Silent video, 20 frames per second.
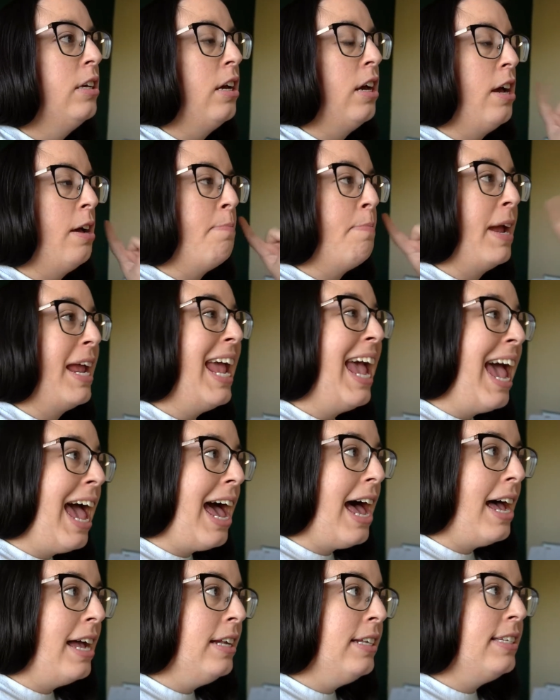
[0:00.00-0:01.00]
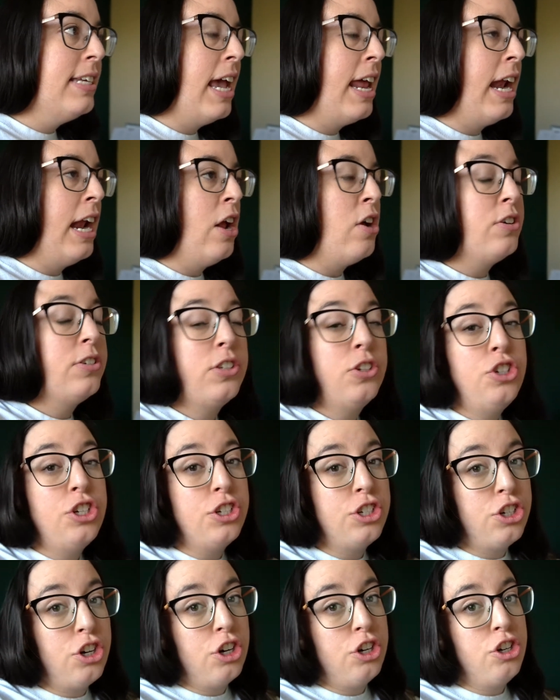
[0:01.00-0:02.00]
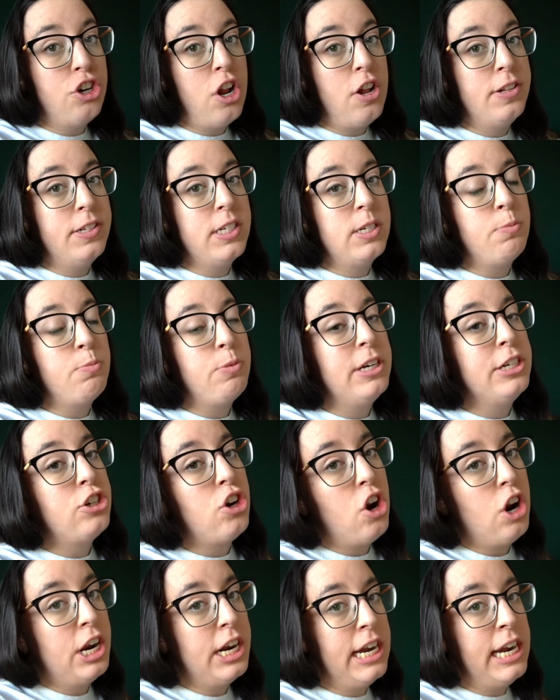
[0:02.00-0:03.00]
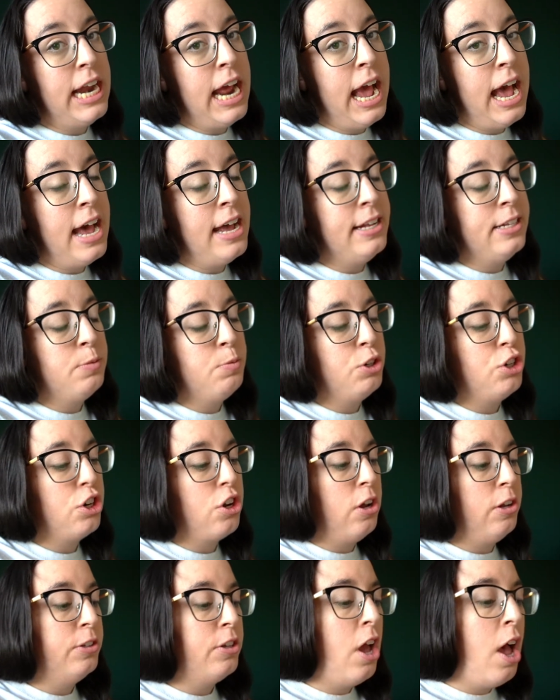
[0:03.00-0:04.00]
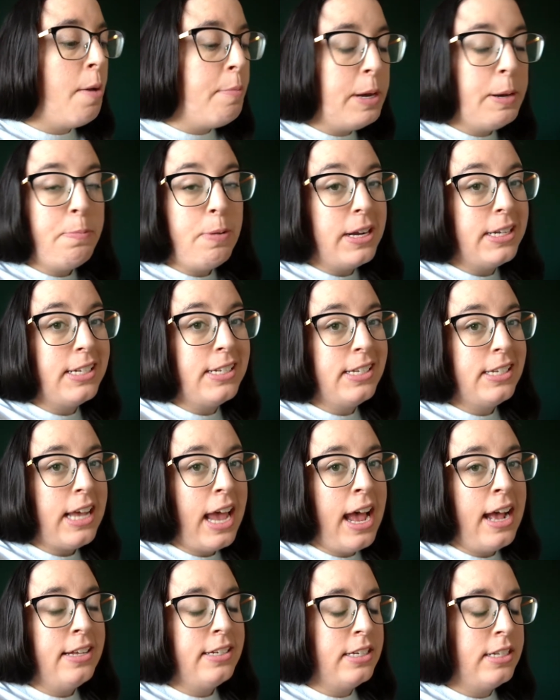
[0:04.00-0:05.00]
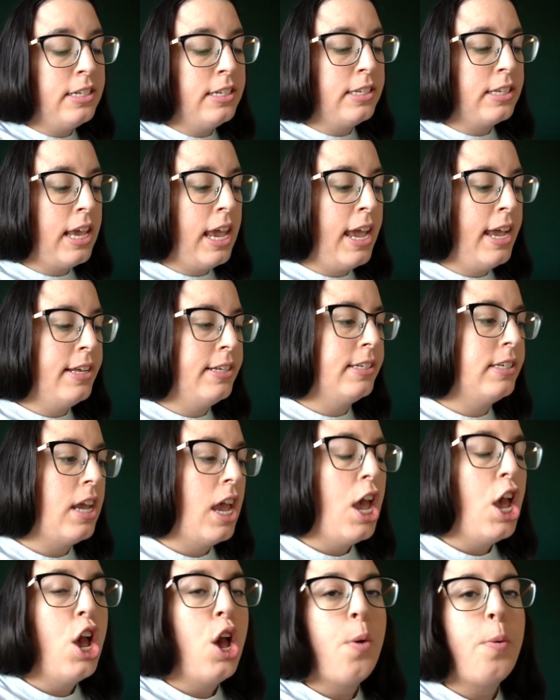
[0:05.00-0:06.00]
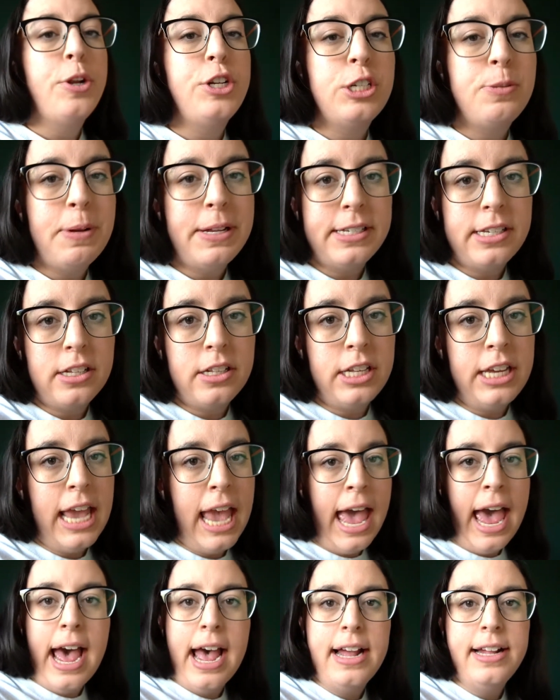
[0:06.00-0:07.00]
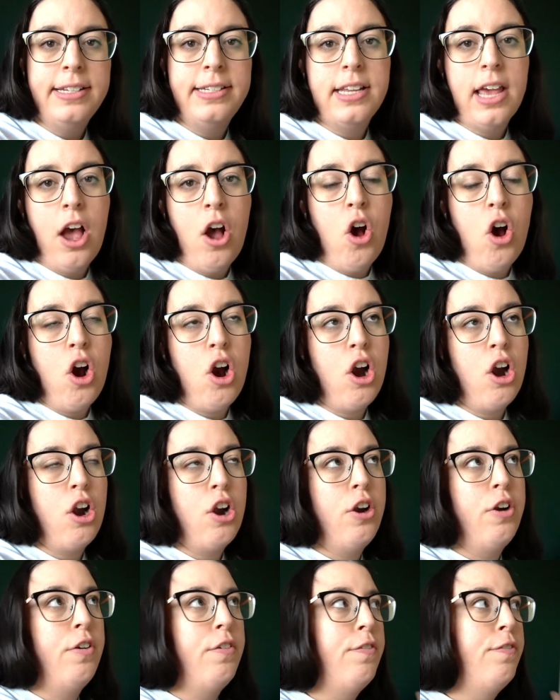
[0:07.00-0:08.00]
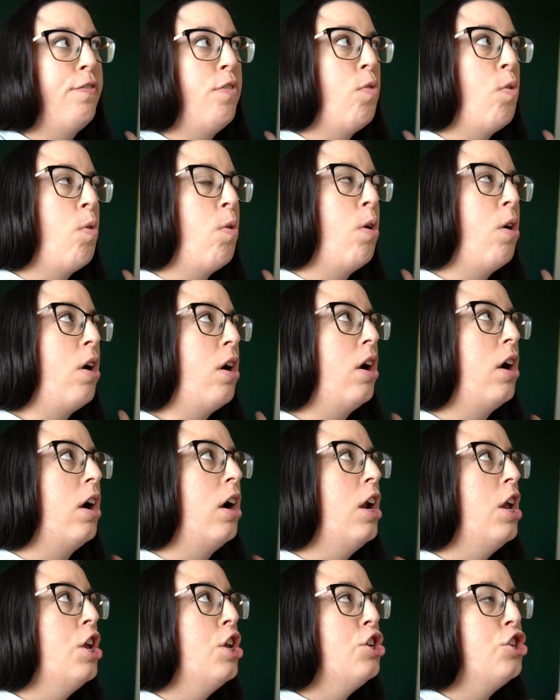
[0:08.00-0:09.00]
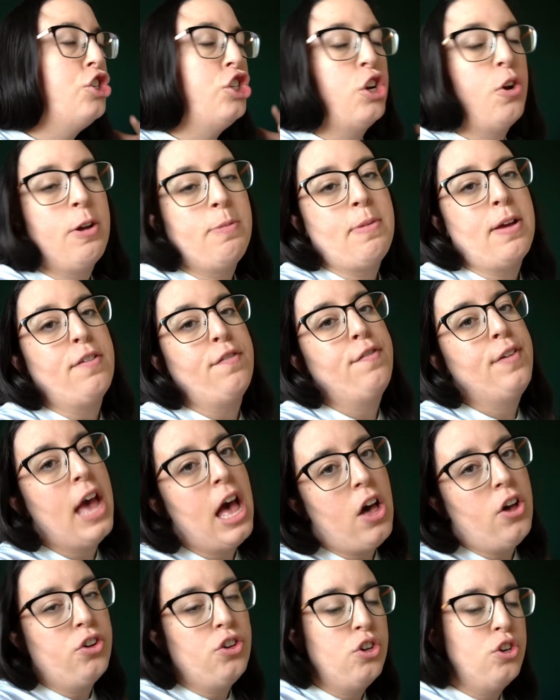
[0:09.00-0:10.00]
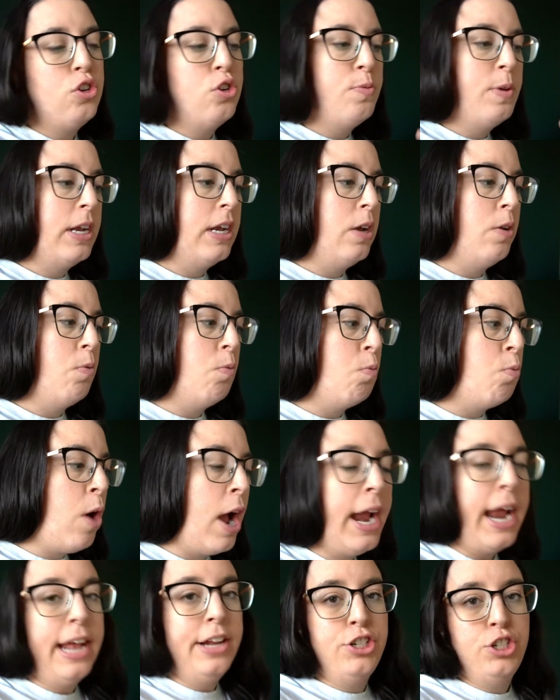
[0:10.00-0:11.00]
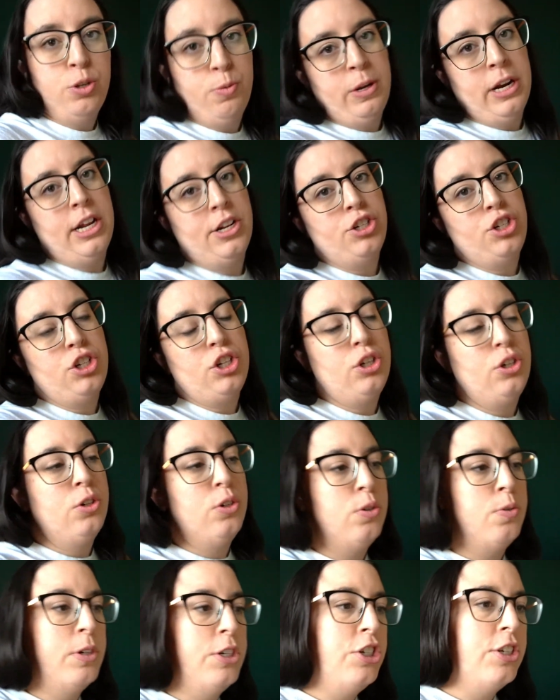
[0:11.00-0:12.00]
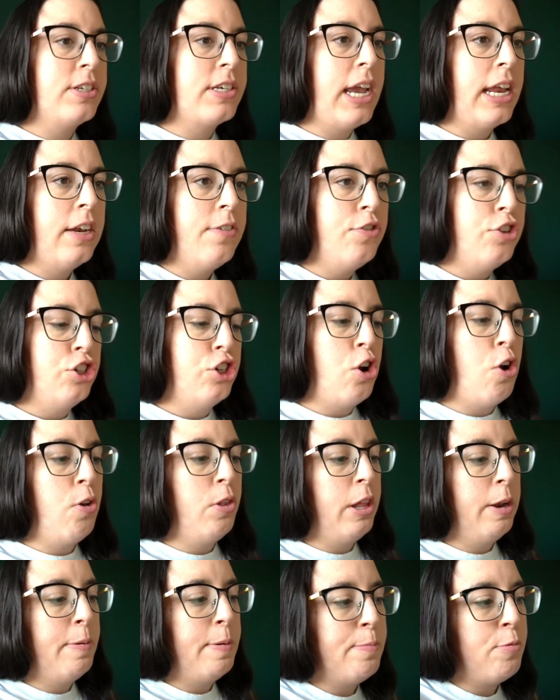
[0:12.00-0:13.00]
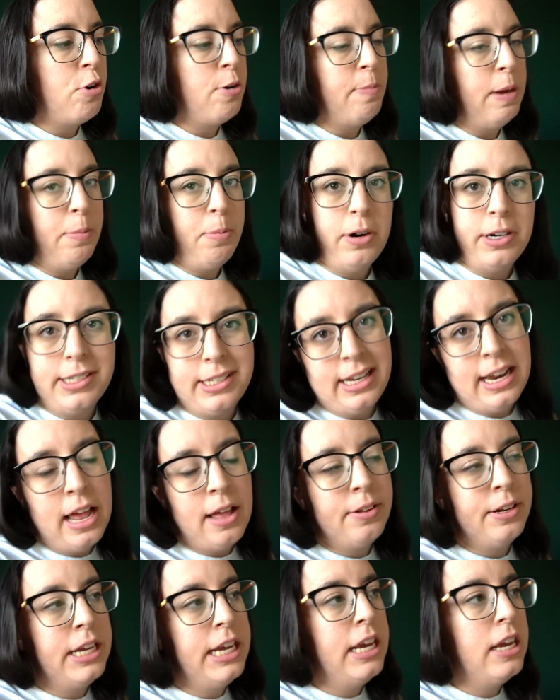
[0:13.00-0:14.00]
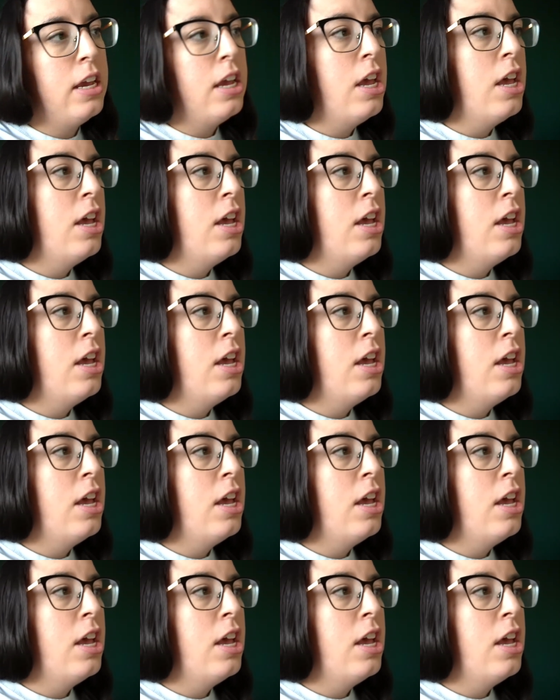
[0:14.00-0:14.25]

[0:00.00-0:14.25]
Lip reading: ads, and I also just turned on some retargeting ads, which are called omnipresence ads in this case, which is basically ads are for showing my value and why I do what I do, and just kind of show a little bit more of my personality.